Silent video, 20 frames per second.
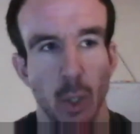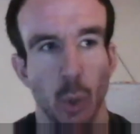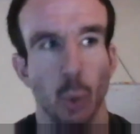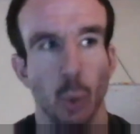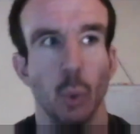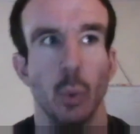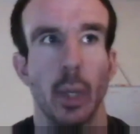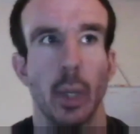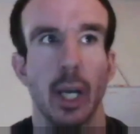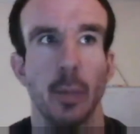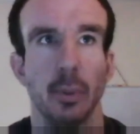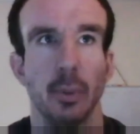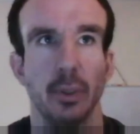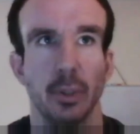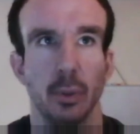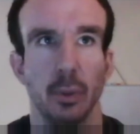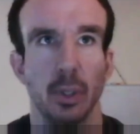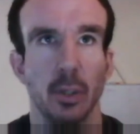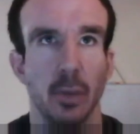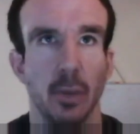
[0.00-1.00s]
all the way up
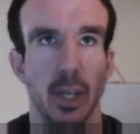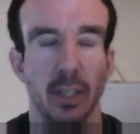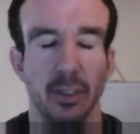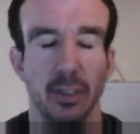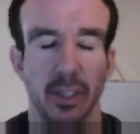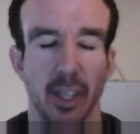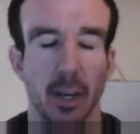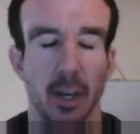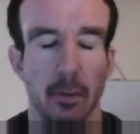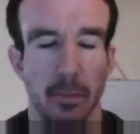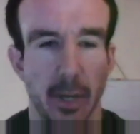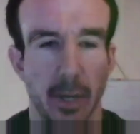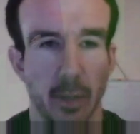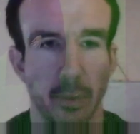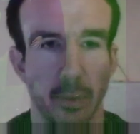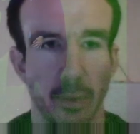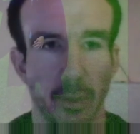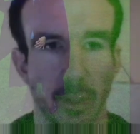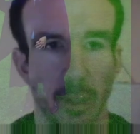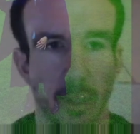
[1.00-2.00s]
until university, I found